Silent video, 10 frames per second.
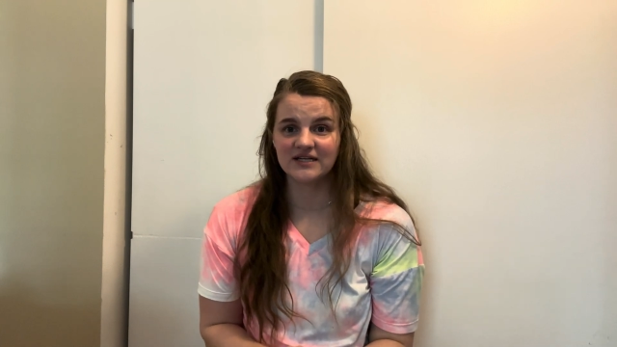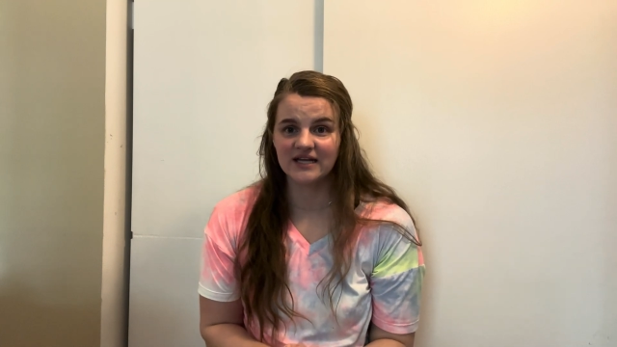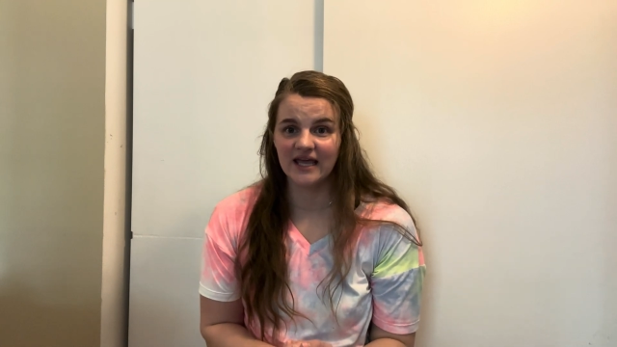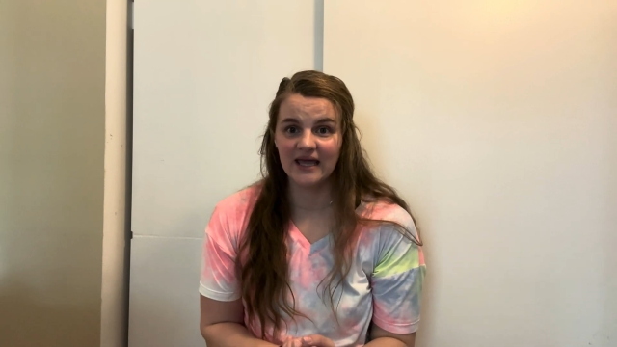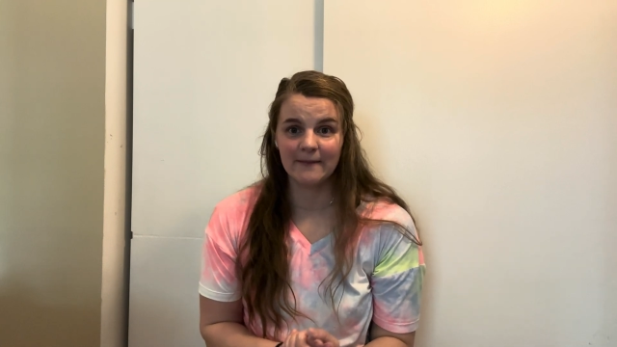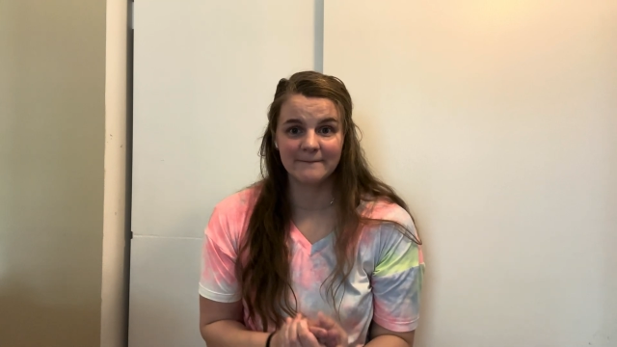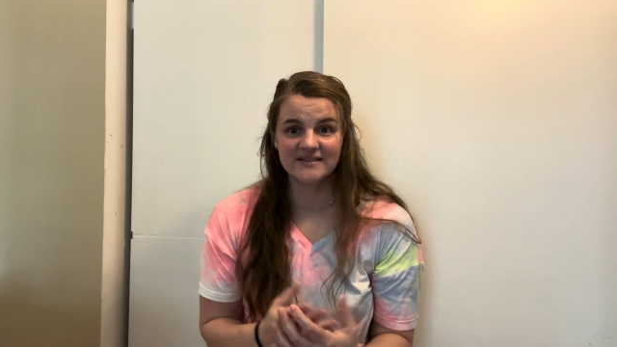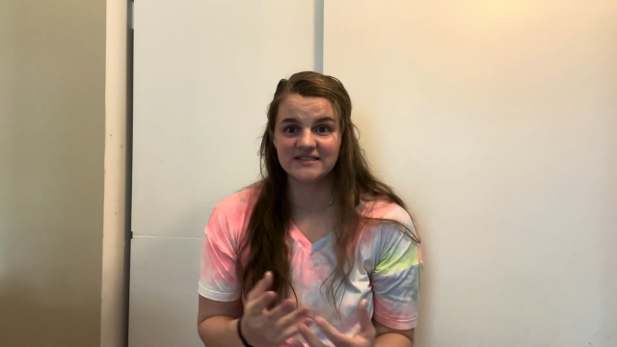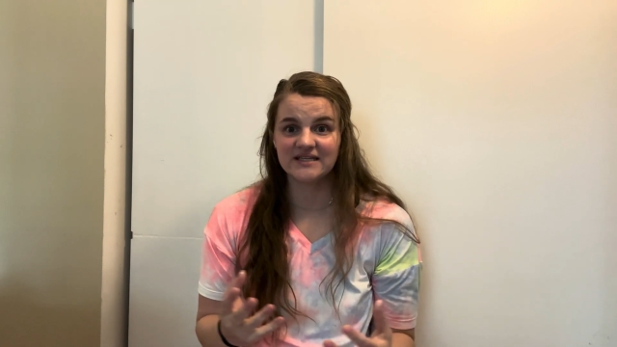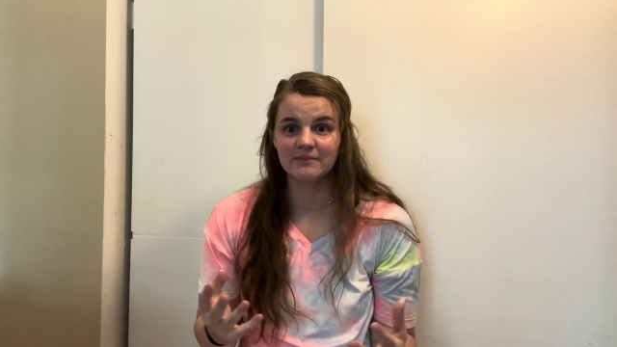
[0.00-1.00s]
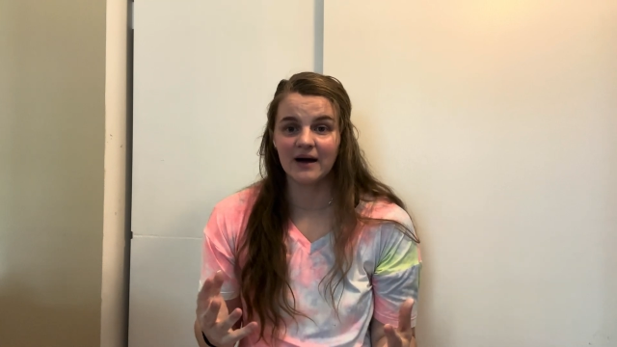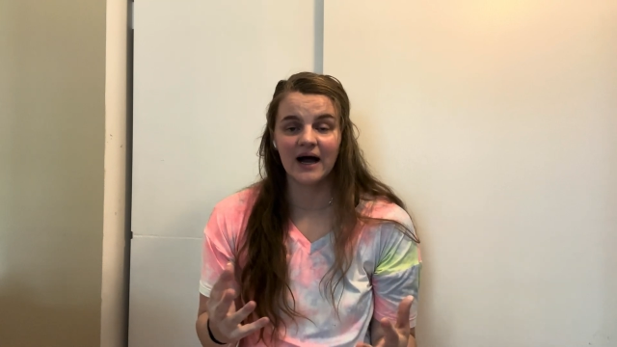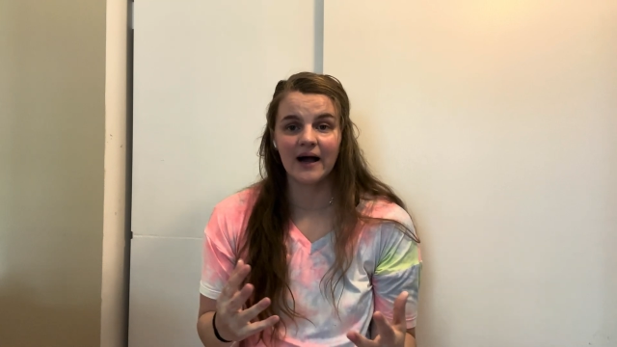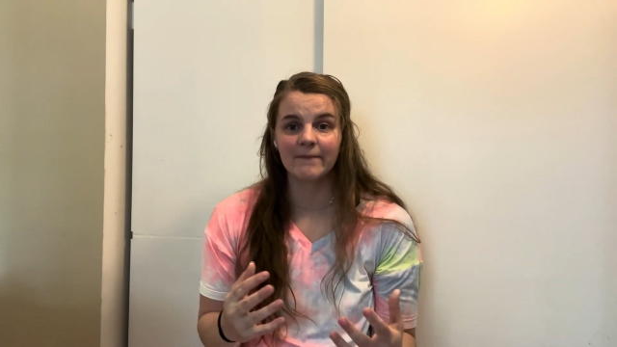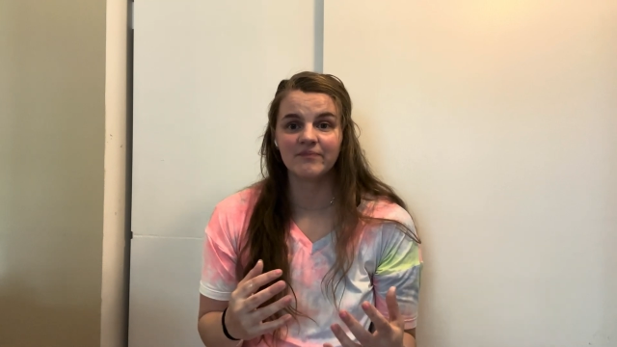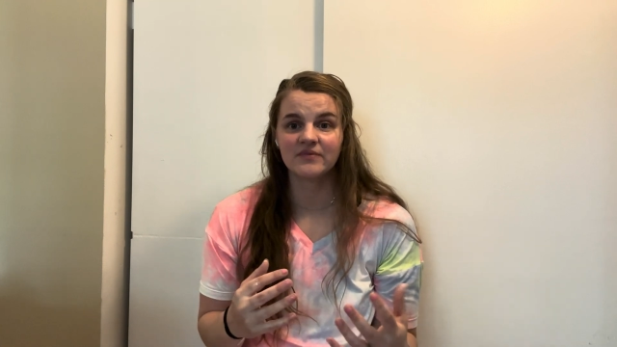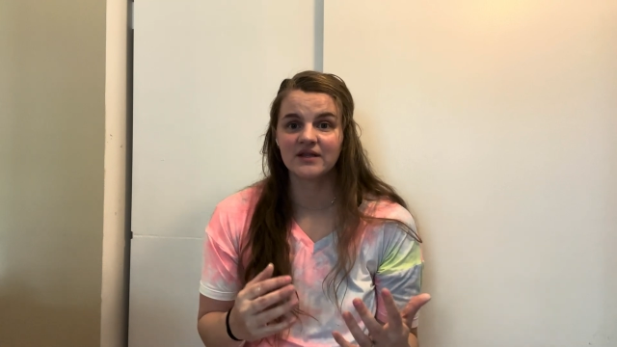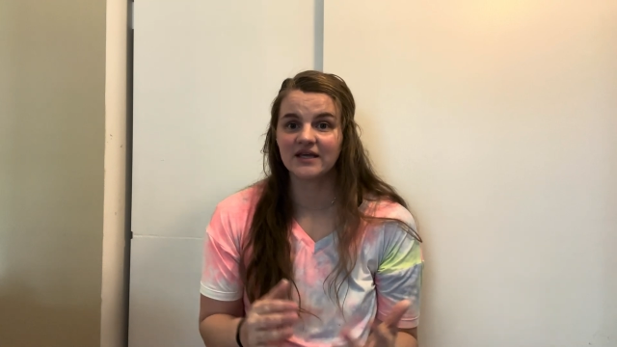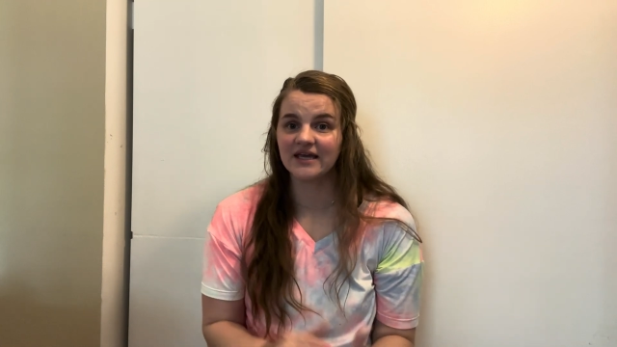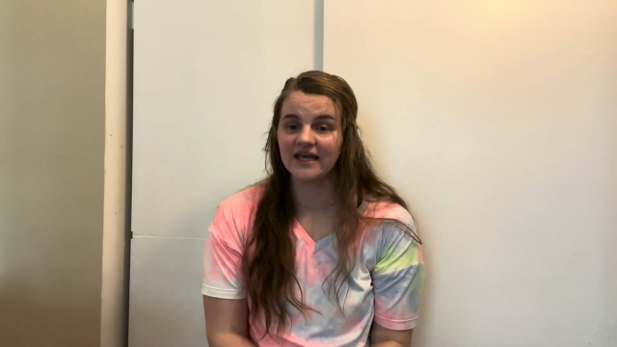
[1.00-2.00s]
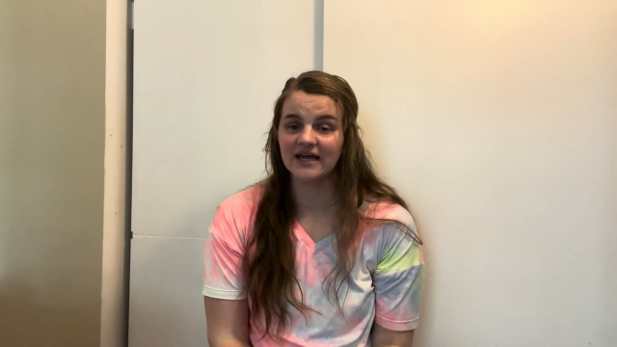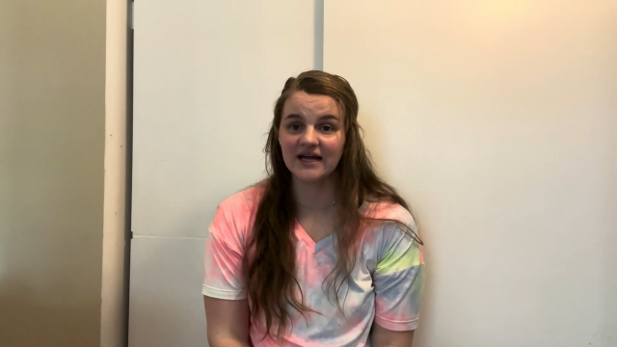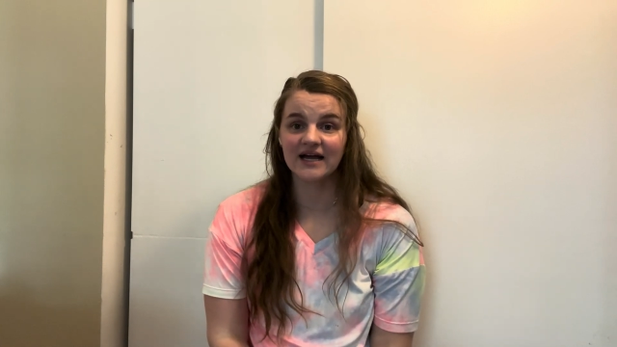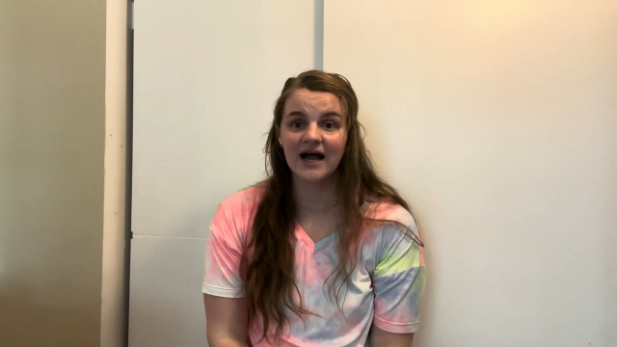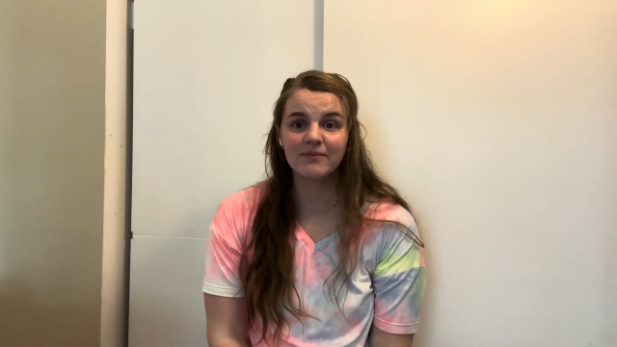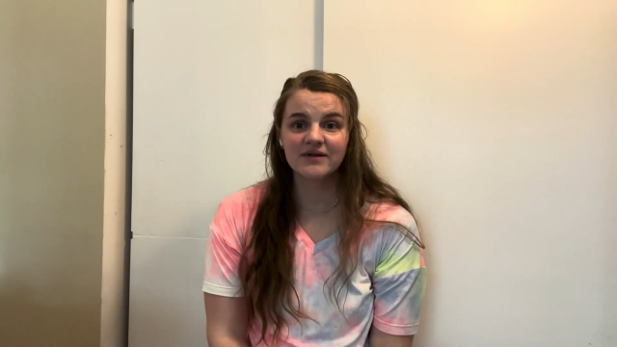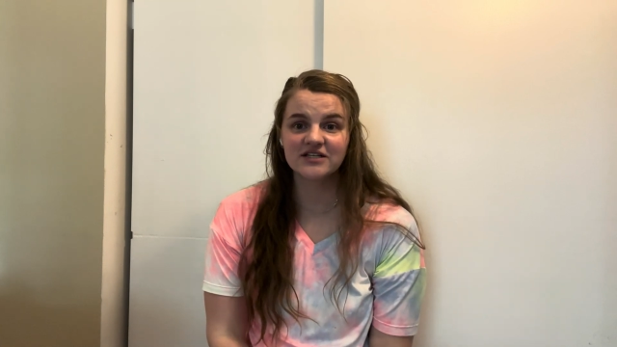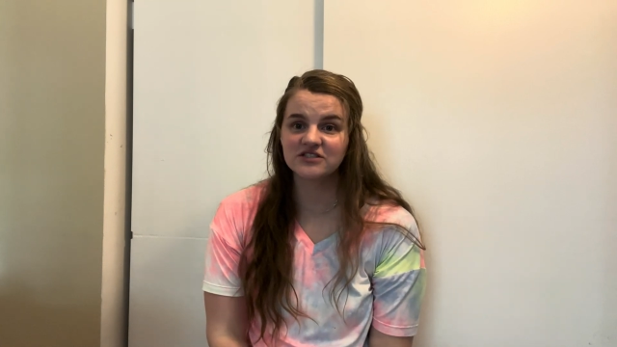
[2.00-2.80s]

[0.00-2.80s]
a busy mom can accomplish.